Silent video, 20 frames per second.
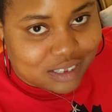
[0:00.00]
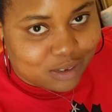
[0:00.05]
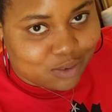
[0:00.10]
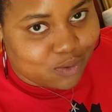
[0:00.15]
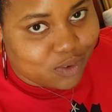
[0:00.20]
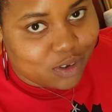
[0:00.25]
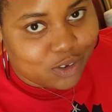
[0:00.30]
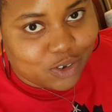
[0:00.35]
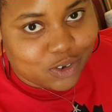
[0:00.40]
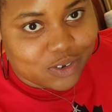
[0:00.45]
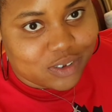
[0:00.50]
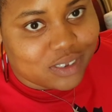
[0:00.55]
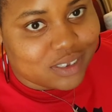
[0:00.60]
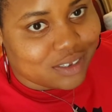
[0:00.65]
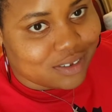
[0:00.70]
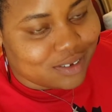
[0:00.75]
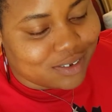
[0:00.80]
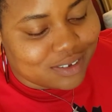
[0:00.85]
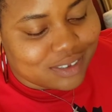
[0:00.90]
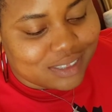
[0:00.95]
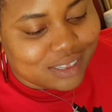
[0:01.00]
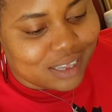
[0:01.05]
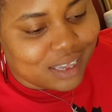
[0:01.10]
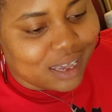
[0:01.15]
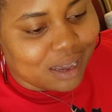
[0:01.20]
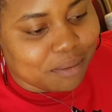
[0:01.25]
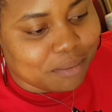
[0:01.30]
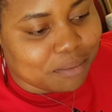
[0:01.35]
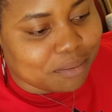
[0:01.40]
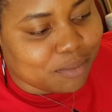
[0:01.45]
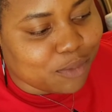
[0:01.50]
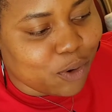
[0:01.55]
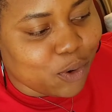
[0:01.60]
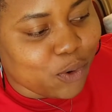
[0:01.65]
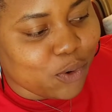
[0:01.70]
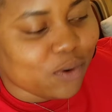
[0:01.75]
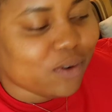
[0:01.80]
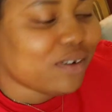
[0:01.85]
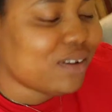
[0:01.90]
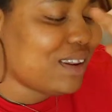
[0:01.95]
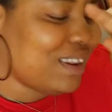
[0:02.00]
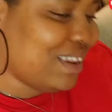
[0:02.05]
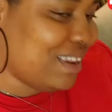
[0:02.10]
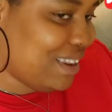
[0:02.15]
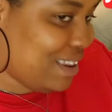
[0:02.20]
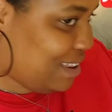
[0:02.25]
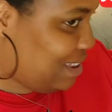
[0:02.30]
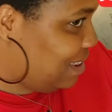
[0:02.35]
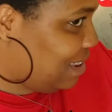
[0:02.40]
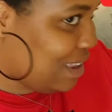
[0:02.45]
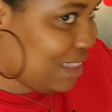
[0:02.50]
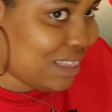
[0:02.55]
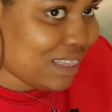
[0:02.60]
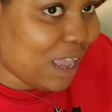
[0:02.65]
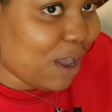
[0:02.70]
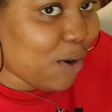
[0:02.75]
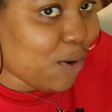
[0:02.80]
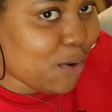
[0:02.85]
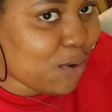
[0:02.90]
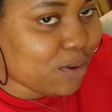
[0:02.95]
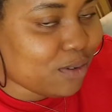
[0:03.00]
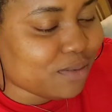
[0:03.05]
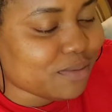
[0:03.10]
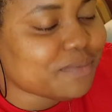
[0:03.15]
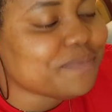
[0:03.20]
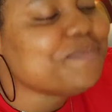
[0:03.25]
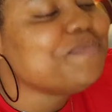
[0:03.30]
Anyway, just take them or later on.